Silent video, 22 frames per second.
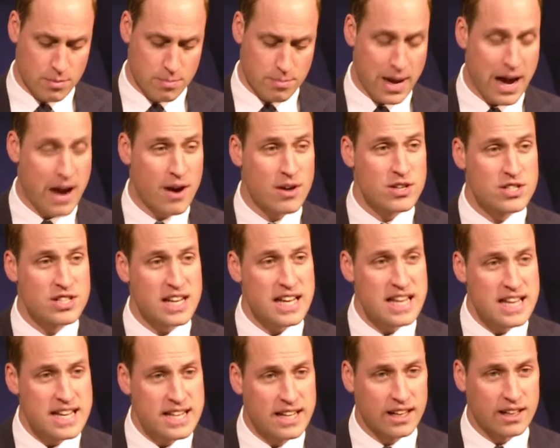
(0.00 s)
Parents are
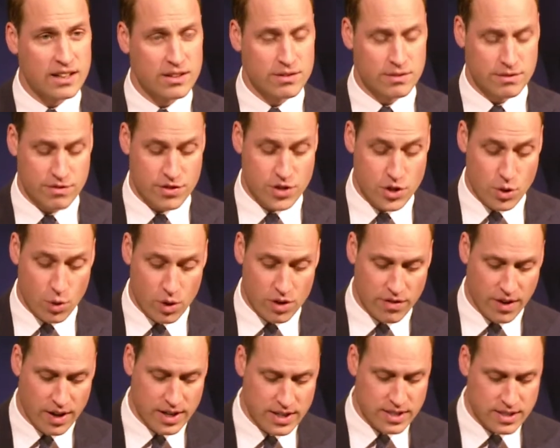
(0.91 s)
eager for your
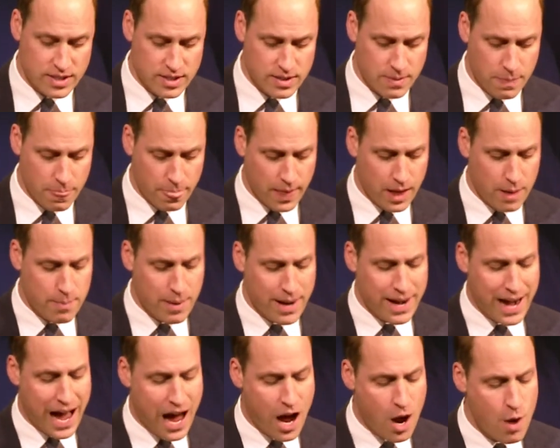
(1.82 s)
advice
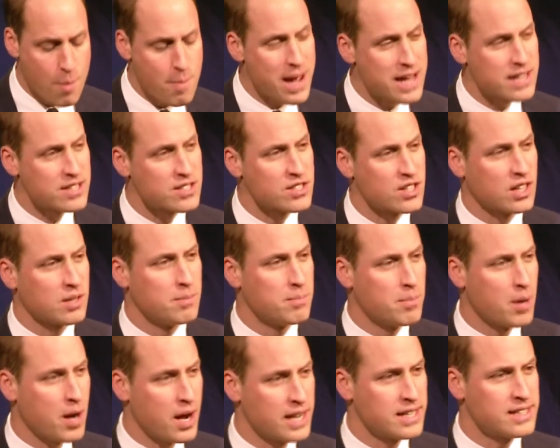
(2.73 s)
about how best to
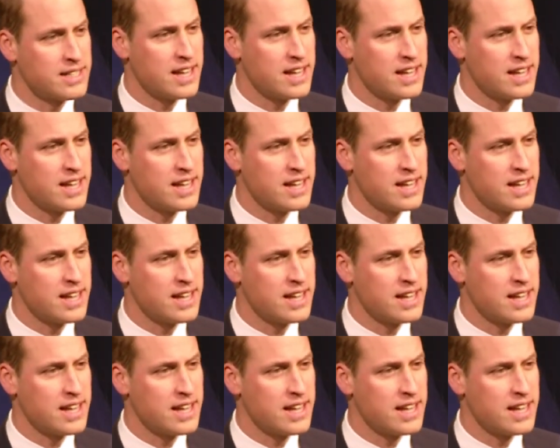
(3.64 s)
combine